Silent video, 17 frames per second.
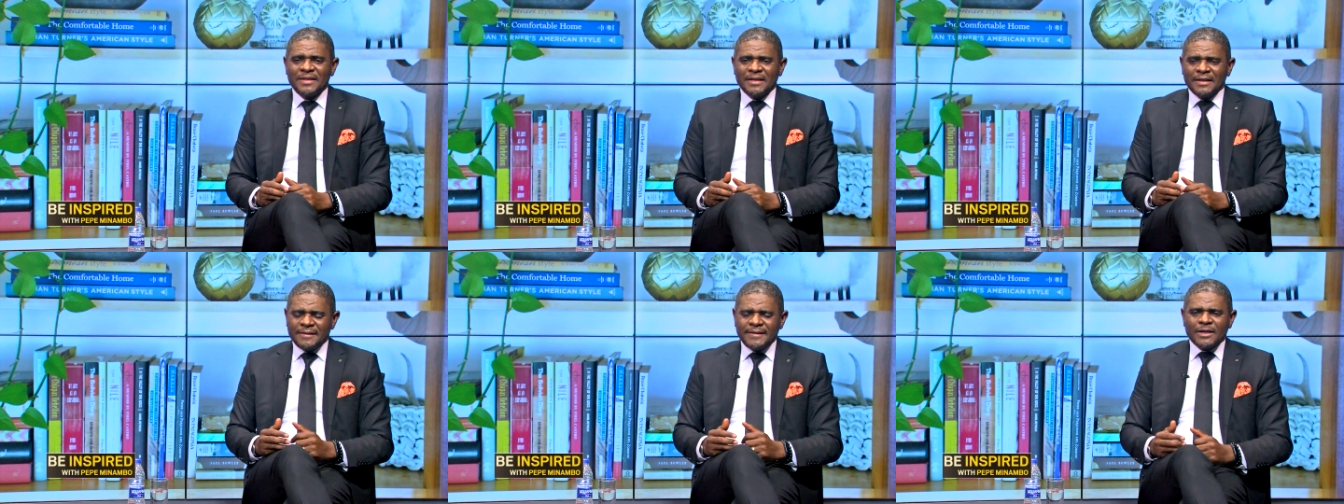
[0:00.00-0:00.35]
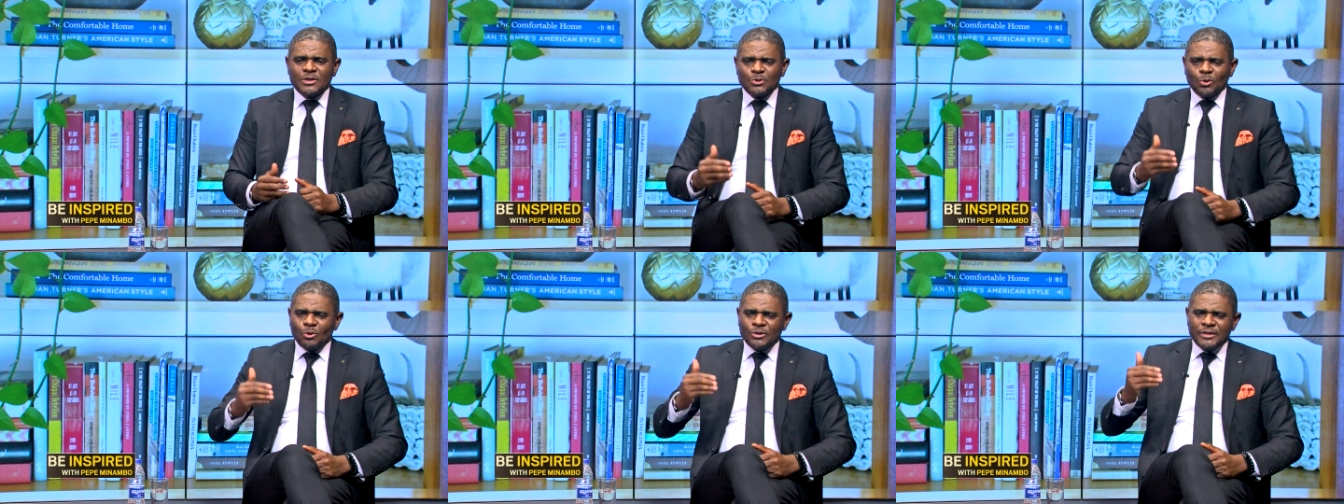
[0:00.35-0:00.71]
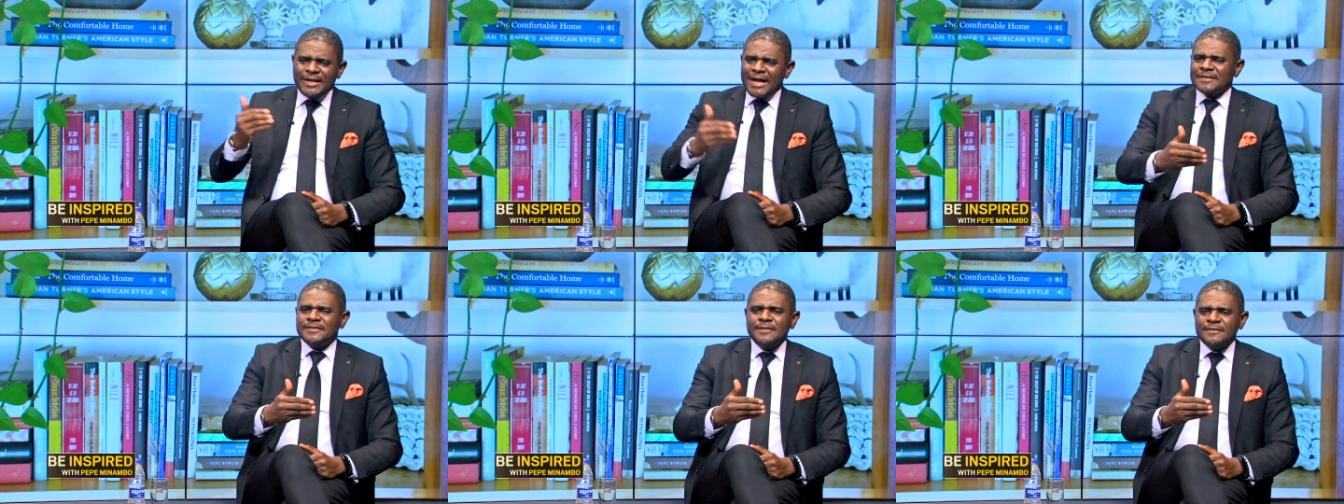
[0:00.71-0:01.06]
It takes
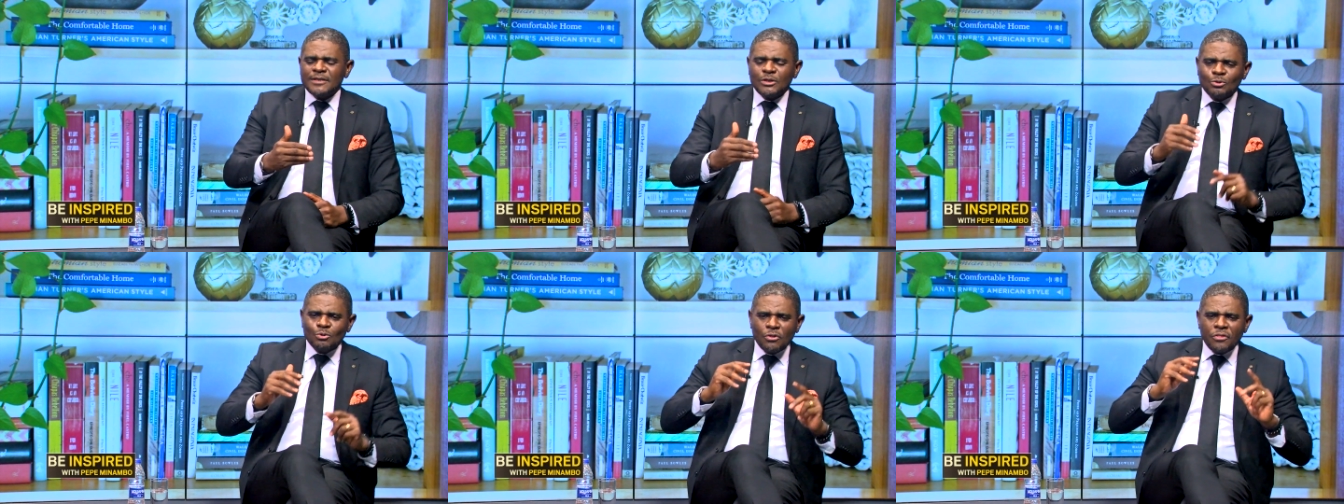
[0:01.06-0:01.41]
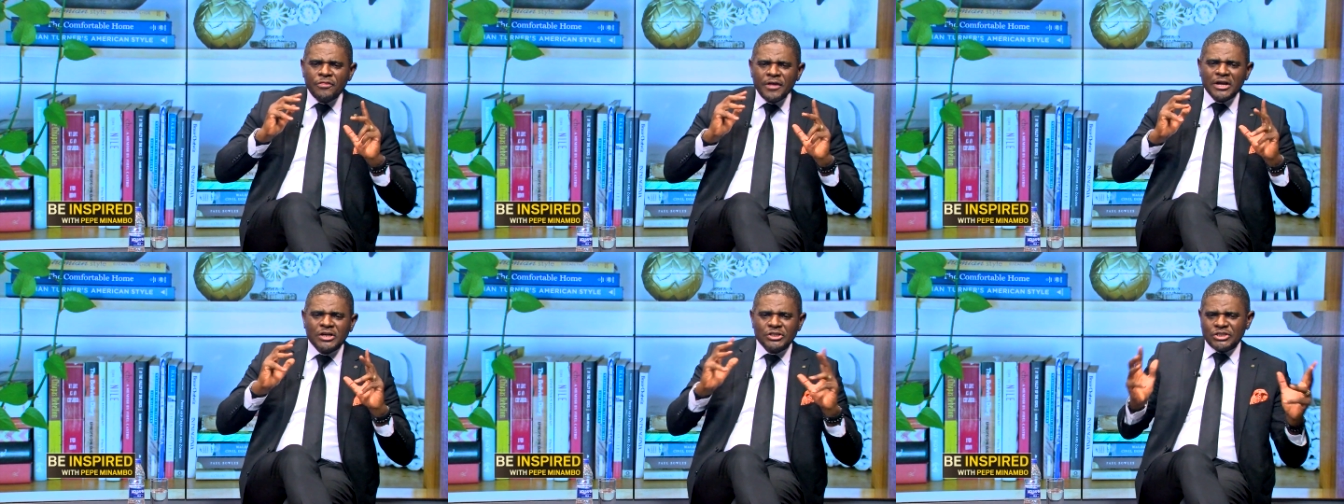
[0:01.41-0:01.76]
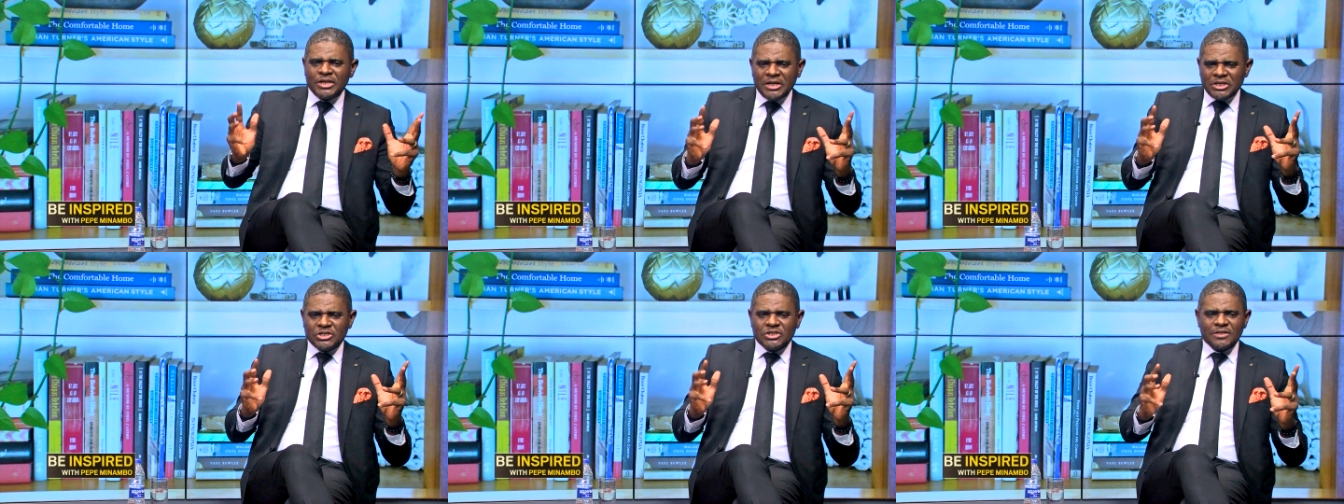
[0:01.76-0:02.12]
audacity to think
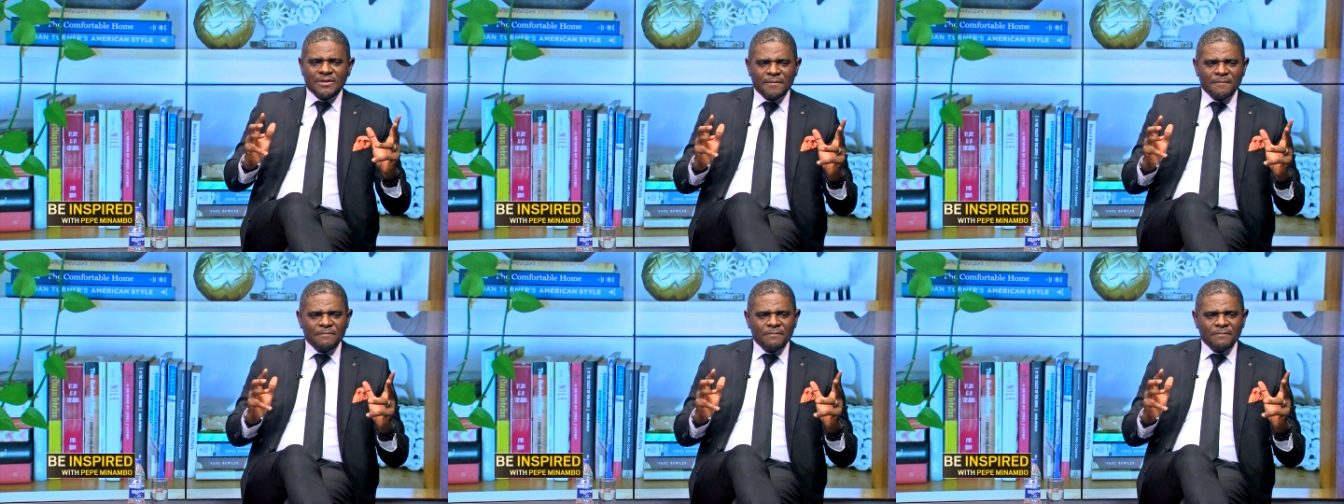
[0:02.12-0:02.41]
change.